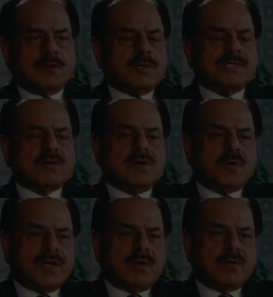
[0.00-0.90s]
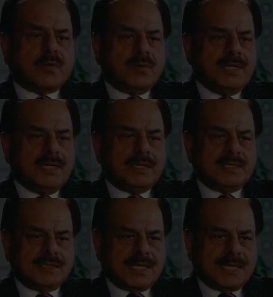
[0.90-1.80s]
So it is not going on only in
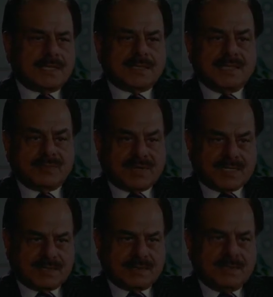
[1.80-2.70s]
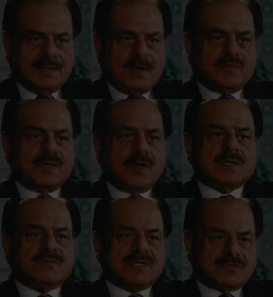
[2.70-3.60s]
these areas, in these parts of the
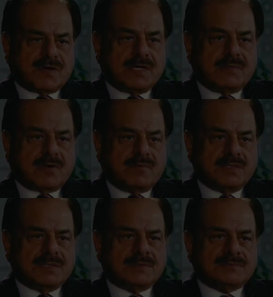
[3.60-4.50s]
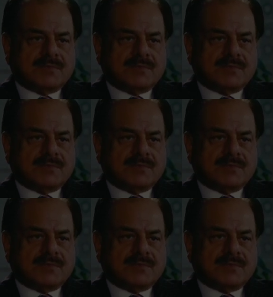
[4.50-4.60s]
northwest frontier province